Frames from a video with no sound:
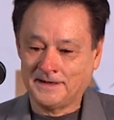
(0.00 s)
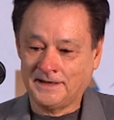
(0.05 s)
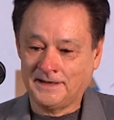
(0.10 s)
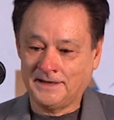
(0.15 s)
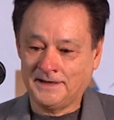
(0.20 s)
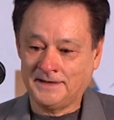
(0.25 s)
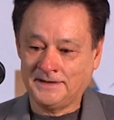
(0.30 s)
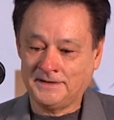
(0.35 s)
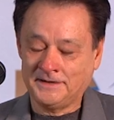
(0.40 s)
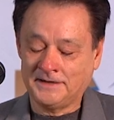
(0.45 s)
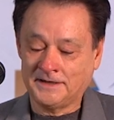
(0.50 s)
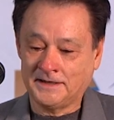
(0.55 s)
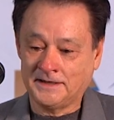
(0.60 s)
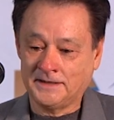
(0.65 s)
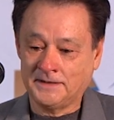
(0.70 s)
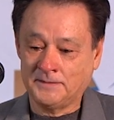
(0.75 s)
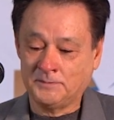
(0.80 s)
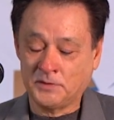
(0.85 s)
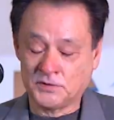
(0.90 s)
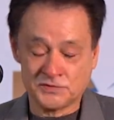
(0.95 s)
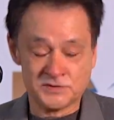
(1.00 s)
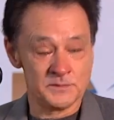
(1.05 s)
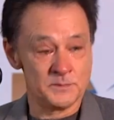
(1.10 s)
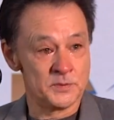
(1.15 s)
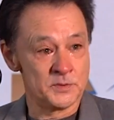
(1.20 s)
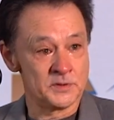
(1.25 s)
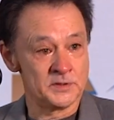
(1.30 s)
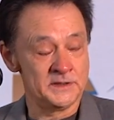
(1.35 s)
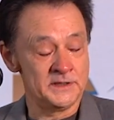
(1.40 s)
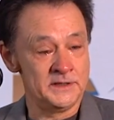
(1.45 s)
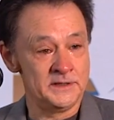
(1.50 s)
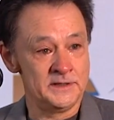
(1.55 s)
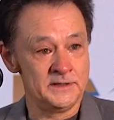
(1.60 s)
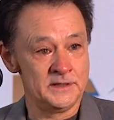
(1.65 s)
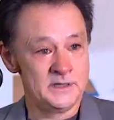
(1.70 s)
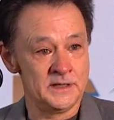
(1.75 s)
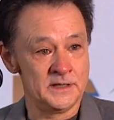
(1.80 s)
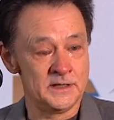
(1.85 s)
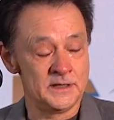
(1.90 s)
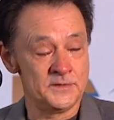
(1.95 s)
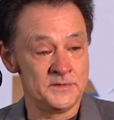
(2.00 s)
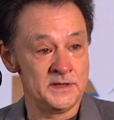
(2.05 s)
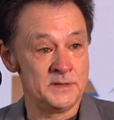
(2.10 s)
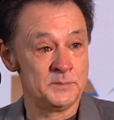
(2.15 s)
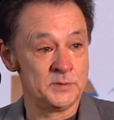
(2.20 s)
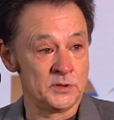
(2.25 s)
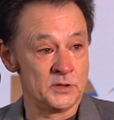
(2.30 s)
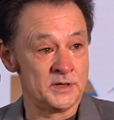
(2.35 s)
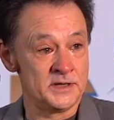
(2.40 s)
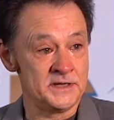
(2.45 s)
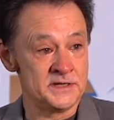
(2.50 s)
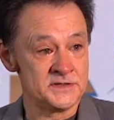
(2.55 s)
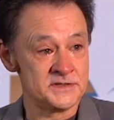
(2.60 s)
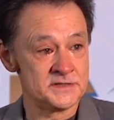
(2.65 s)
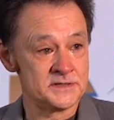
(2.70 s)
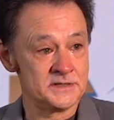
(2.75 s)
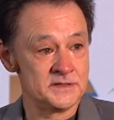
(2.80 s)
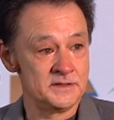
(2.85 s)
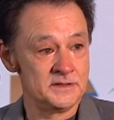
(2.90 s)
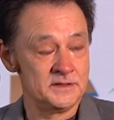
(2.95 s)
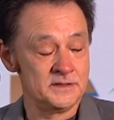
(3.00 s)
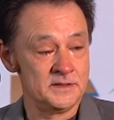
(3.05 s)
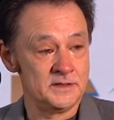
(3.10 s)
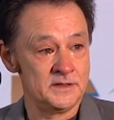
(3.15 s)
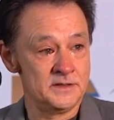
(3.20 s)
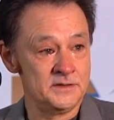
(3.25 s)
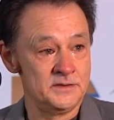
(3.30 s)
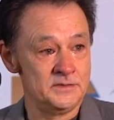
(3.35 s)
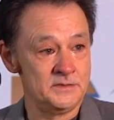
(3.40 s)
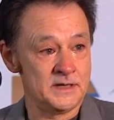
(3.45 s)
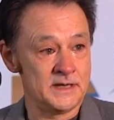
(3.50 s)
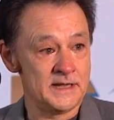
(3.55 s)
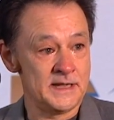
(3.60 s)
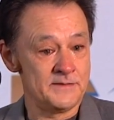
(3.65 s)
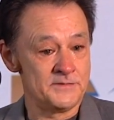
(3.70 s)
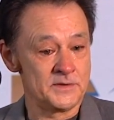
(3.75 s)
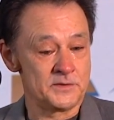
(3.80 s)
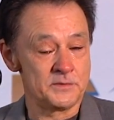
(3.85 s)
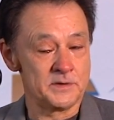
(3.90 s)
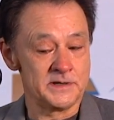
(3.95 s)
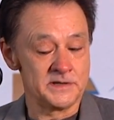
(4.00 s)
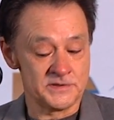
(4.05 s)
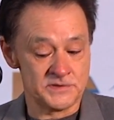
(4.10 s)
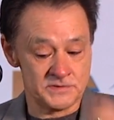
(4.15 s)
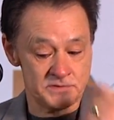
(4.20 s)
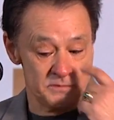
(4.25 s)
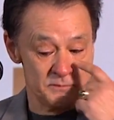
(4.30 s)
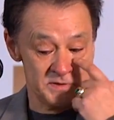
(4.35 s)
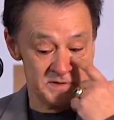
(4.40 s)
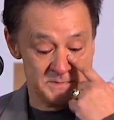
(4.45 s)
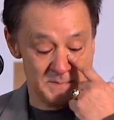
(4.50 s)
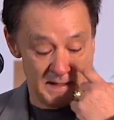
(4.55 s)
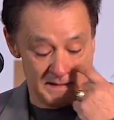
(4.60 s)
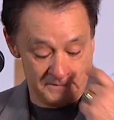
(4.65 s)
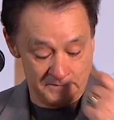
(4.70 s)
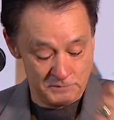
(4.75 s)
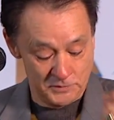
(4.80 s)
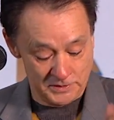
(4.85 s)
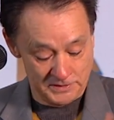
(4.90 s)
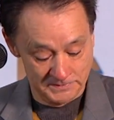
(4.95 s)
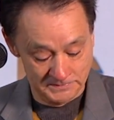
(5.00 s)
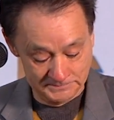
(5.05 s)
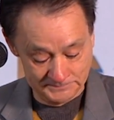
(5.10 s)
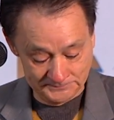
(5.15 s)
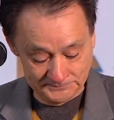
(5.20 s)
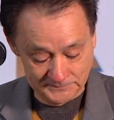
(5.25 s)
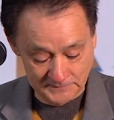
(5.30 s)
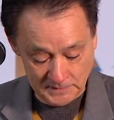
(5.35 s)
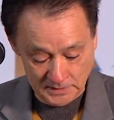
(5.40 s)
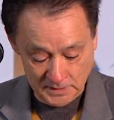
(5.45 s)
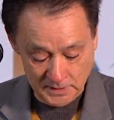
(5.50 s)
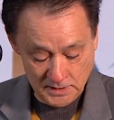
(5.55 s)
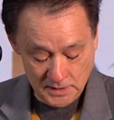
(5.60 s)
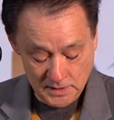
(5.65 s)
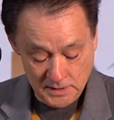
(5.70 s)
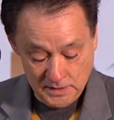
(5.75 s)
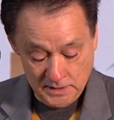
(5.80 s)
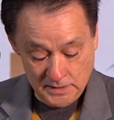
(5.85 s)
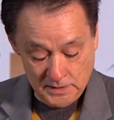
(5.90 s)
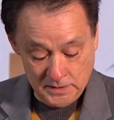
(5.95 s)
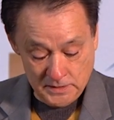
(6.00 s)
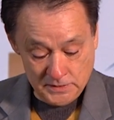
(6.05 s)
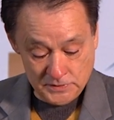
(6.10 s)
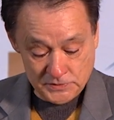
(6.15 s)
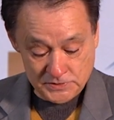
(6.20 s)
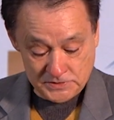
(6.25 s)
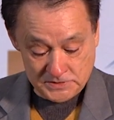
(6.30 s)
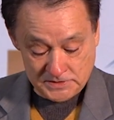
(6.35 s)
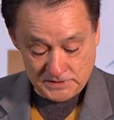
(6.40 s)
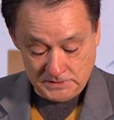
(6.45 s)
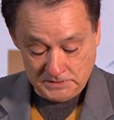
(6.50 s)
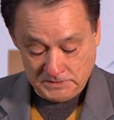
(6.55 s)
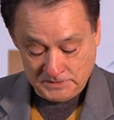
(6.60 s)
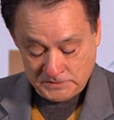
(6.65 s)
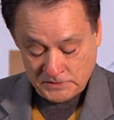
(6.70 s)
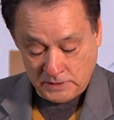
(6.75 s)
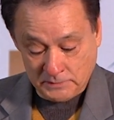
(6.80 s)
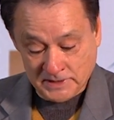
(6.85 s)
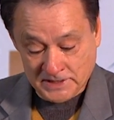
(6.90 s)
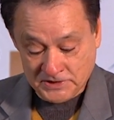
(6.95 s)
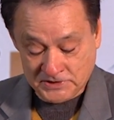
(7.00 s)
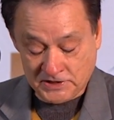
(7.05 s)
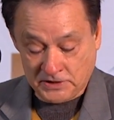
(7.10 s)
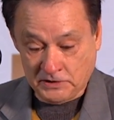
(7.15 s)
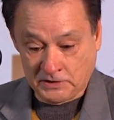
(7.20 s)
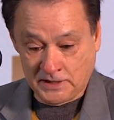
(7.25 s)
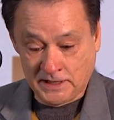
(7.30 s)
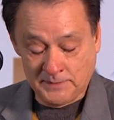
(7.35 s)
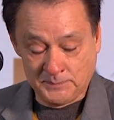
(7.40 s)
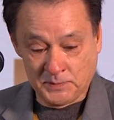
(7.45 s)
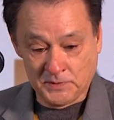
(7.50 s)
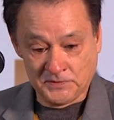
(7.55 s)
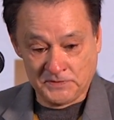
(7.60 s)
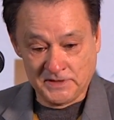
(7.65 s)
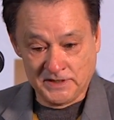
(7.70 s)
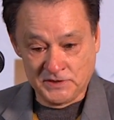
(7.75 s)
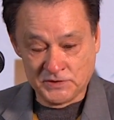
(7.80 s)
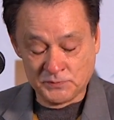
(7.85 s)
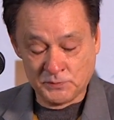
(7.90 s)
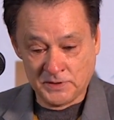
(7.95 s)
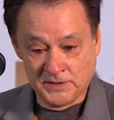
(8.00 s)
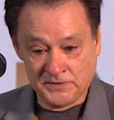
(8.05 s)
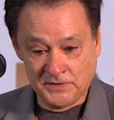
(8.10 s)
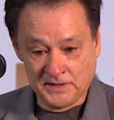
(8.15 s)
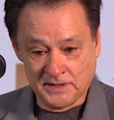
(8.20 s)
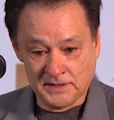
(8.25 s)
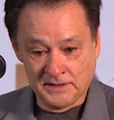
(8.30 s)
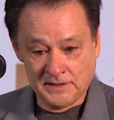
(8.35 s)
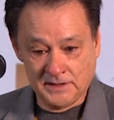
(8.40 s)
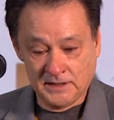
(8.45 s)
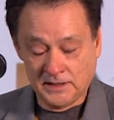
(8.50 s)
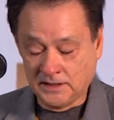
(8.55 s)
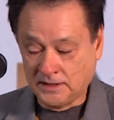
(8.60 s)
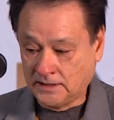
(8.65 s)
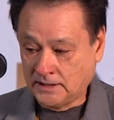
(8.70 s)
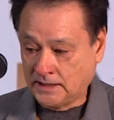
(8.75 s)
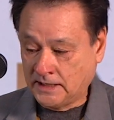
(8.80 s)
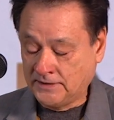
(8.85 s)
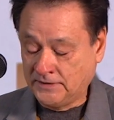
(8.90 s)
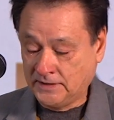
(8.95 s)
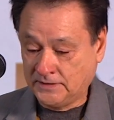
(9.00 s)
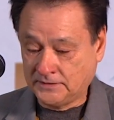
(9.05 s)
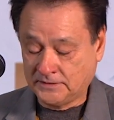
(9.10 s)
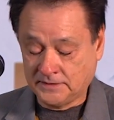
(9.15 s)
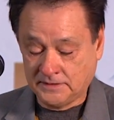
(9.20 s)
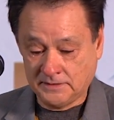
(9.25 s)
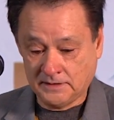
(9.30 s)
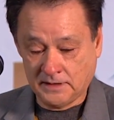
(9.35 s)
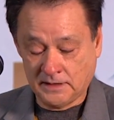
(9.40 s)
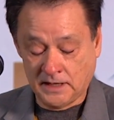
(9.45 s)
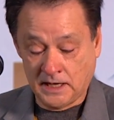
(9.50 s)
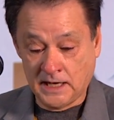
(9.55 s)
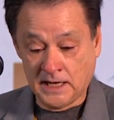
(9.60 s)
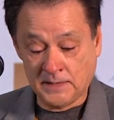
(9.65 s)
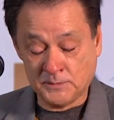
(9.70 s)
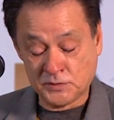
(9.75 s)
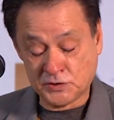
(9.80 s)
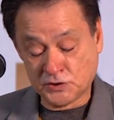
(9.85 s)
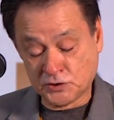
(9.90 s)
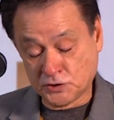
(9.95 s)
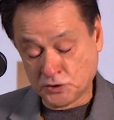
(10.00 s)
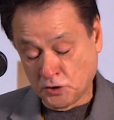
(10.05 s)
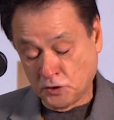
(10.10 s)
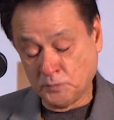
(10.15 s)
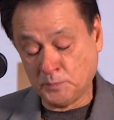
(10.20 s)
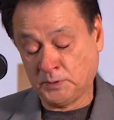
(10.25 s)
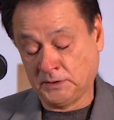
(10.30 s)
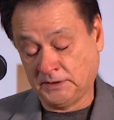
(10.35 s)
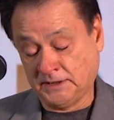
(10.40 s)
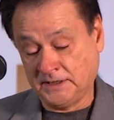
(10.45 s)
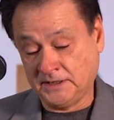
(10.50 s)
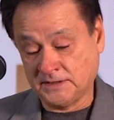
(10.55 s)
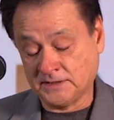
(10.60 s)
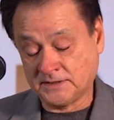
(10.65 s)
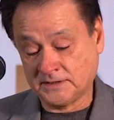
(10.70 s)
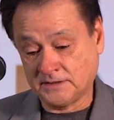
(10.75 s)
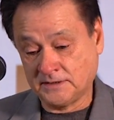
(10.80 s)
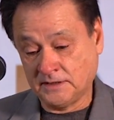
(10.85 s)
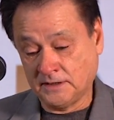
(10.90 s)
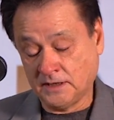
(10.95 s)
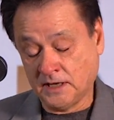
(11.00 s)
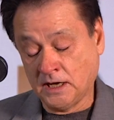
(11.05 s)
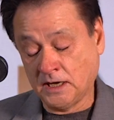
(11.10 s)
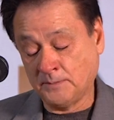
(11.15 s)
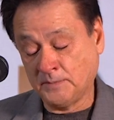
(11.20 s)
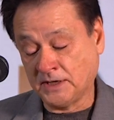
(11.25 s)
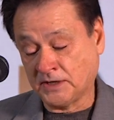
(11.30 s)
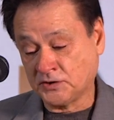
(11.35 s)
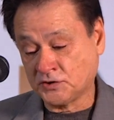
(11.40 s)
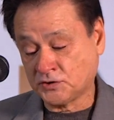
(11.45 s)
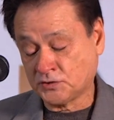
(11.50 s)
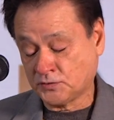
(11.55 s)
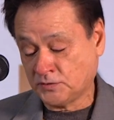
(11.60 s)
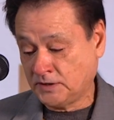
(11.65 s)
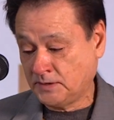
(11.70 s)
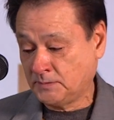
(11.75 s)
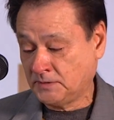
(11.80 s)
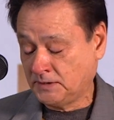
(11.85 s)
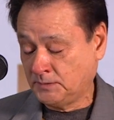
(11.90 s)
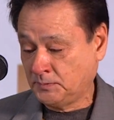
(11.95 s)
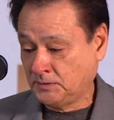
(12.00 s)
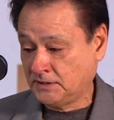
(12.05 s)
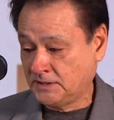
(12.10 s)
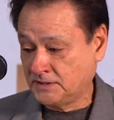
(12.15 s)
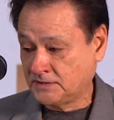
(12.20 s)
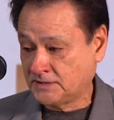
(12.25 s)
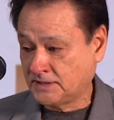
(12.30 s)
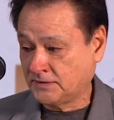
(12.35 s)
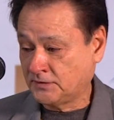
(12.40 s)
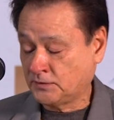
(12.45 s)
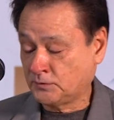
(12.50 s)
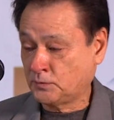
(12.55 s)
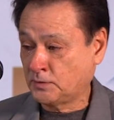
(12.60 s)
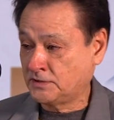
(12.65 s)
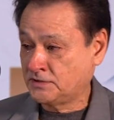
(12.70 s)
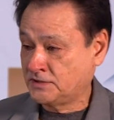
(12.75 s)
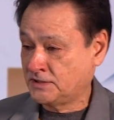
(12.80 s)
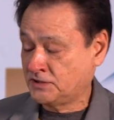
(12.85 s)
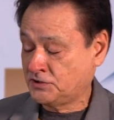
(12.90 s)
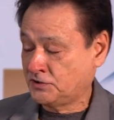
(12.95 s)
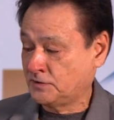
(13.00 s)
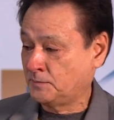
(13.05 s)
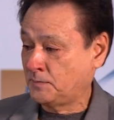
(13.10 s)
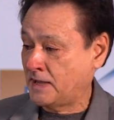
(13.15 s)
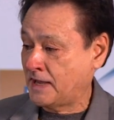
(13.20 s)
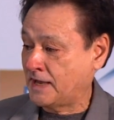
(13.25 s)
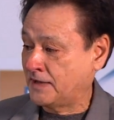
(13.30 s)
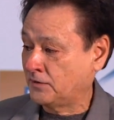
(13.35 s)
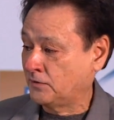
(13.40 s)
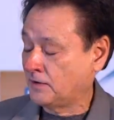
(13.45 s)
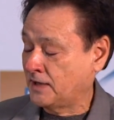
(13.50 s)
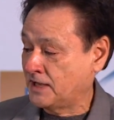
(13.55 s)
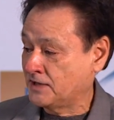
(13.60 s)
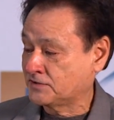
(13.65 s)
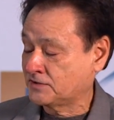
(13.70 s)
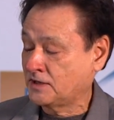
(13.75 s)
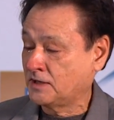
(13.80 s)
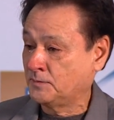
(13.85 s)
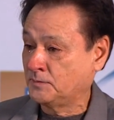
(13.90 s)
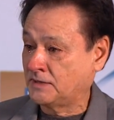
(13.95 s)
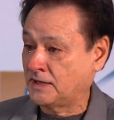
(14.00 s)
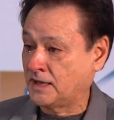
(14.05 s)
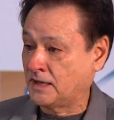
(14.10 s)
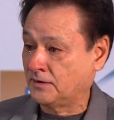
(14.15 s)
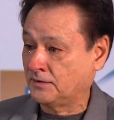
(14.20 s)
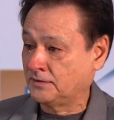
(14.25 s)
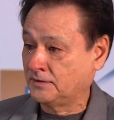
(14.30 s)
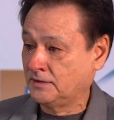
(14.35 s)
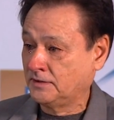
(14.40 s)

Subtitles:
and most importantly, the employees, who I have the greatest respect for. So I want to share a couple of things with you. I think I am so pleased, I'm extremely pleased that the transition panel has come down.